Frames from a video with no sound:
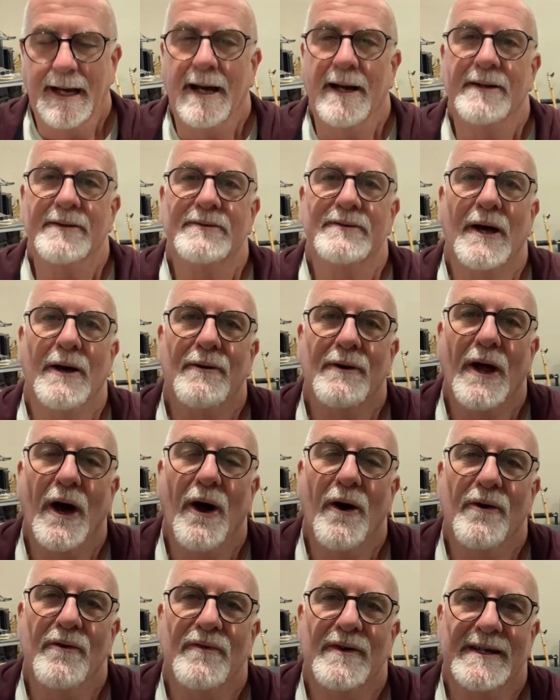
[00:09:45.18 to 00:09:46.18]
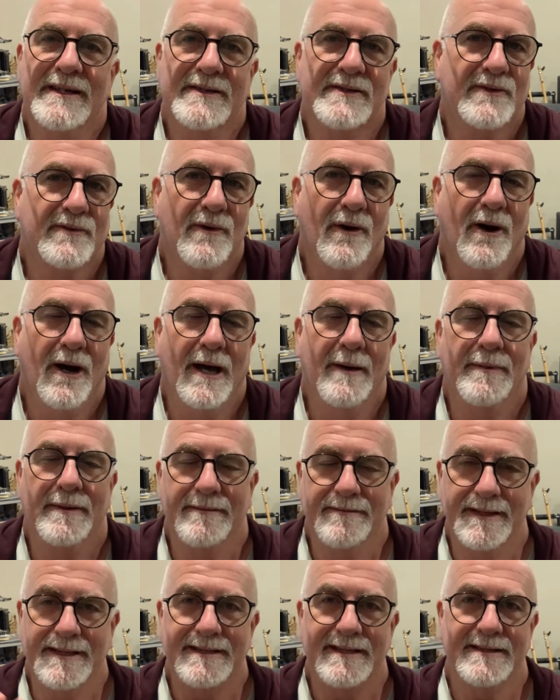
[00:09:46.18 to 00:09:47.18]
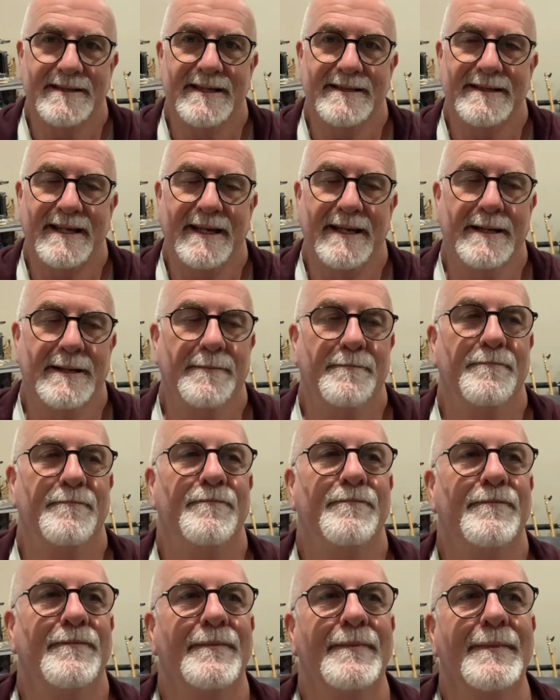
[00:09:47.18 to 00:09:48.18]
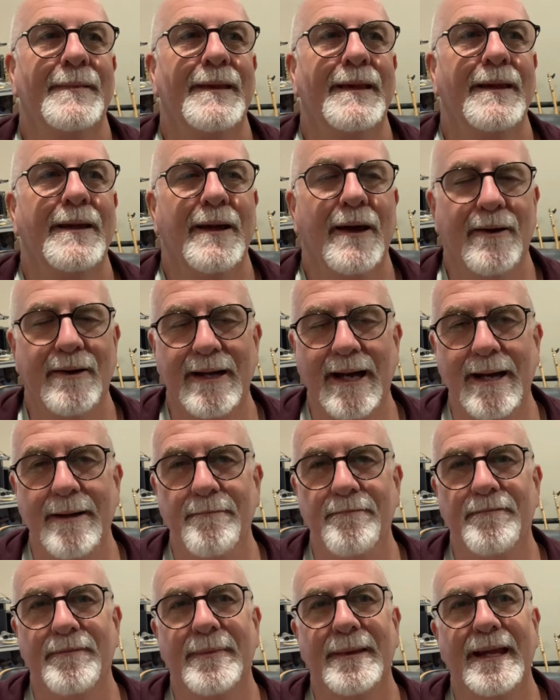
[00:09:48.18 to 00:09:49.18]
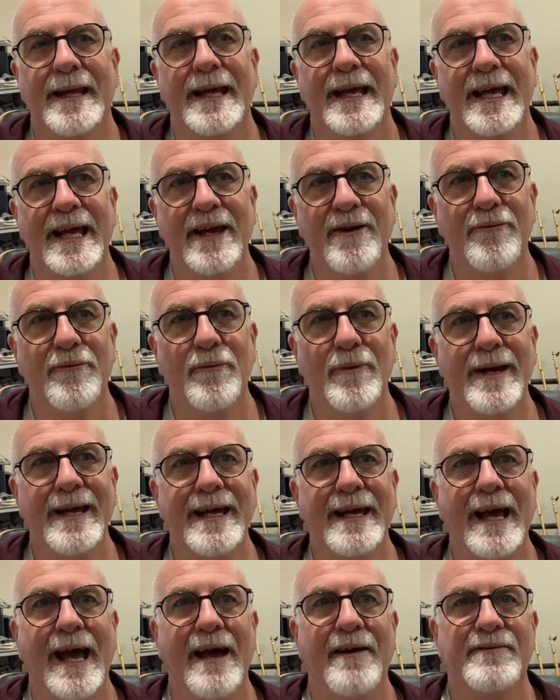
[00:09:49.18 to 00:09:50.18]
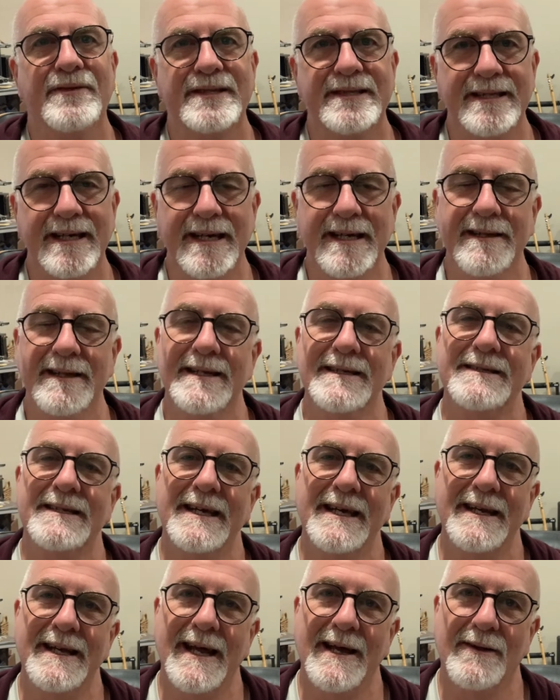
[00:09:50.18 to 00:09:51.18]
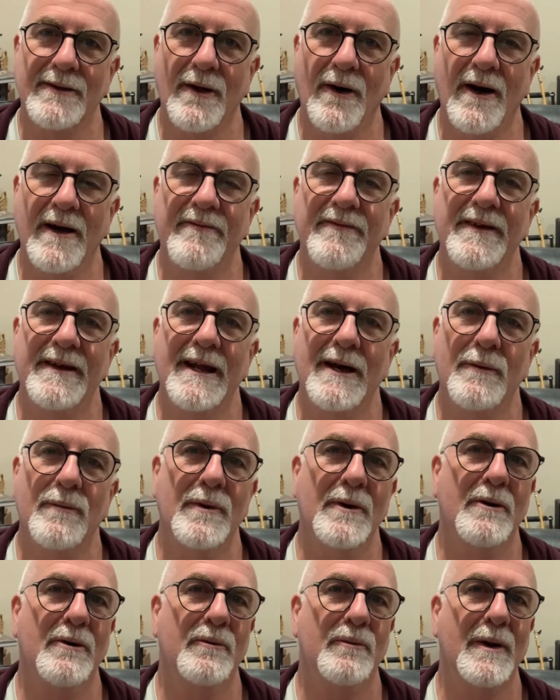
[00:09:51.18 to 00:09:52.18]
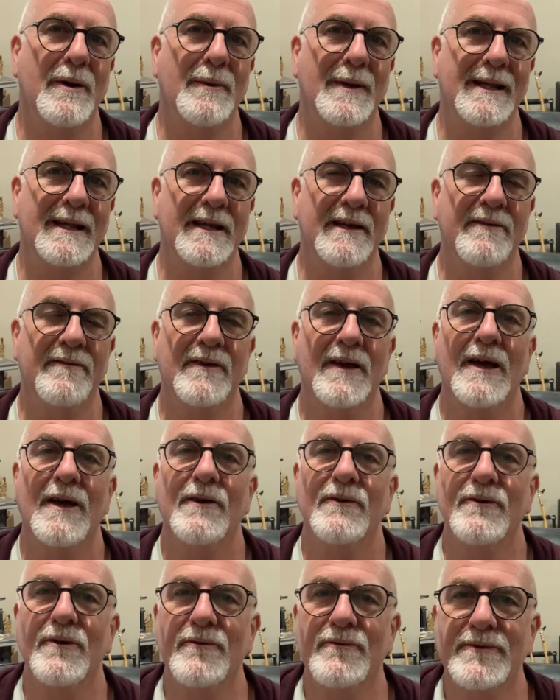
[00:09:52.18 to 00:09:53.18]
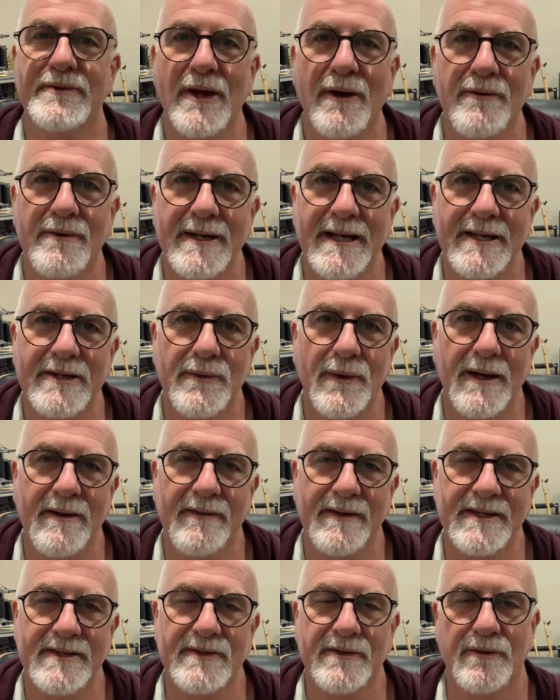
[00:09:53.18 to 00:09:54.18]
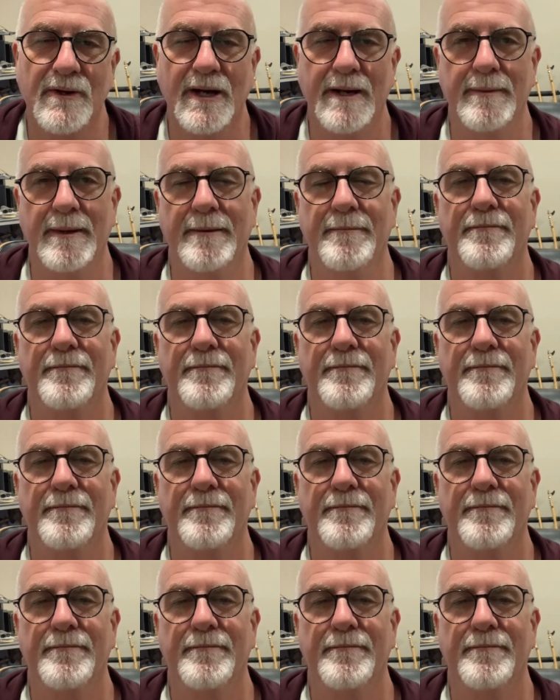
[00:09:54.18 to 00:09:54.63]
Don't over-describe. This is just a hint. Okay. If we have seen this in our life, in our world where we live, you don't need to over-describe it.